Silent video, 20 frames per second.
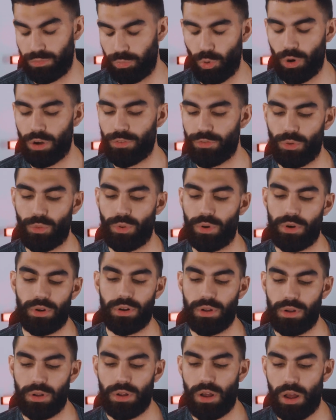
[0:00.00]
word for
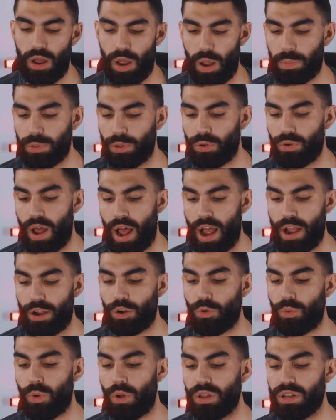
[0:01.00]
word, upload higher
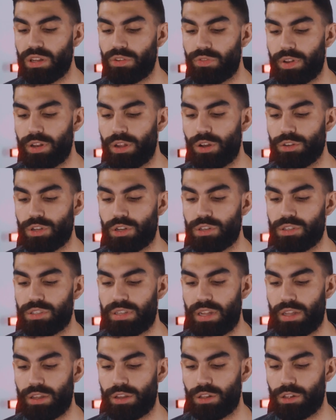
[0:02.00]
quality videos on
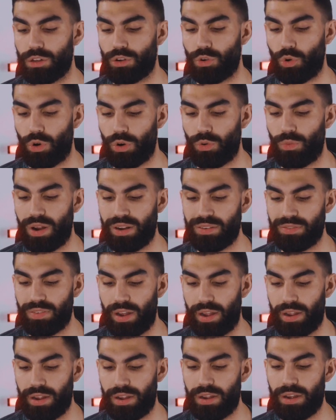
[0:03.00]
cellular or
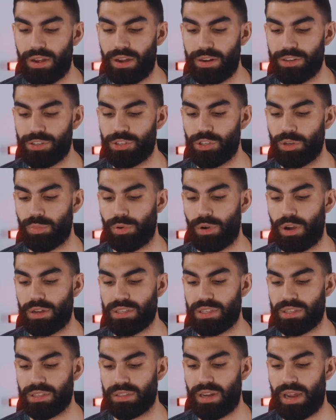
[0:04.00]
Wi-Fi. Additional
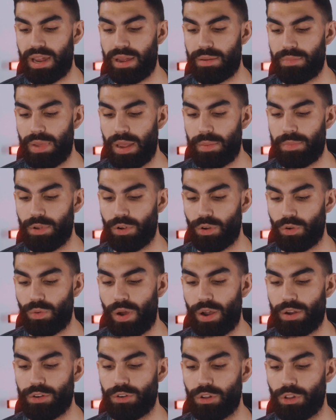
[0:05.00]
processing time may be
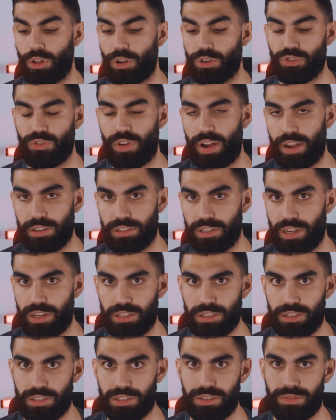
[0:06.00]
required due to larger file
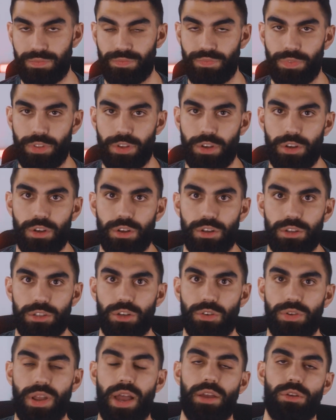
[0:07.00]
sizes.
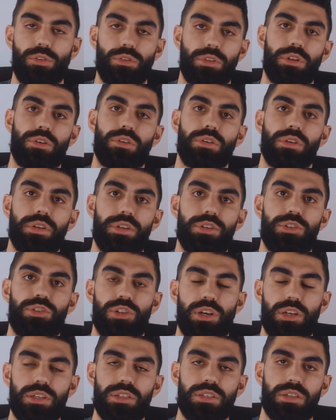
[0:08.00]
So yeah, you literally
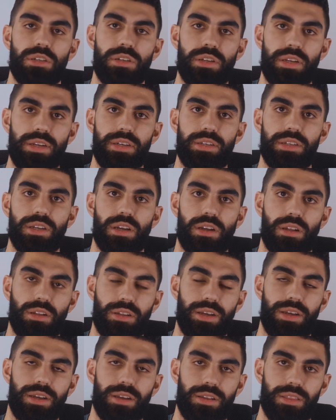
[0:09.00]
just need to
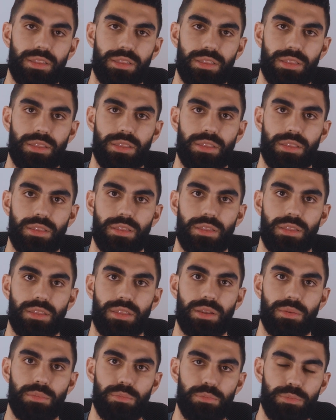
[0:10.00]
click
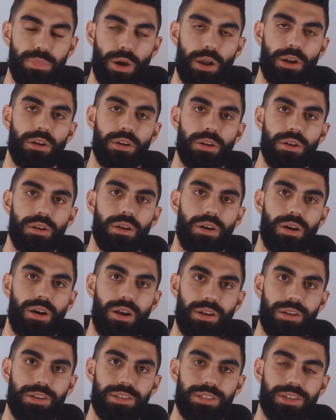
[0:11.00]
the button
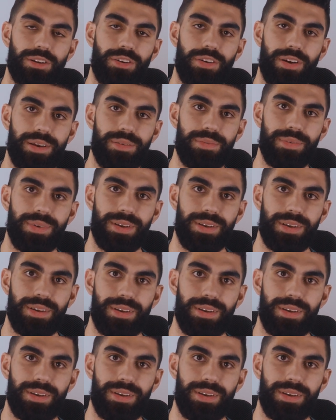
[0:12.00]
on Instagram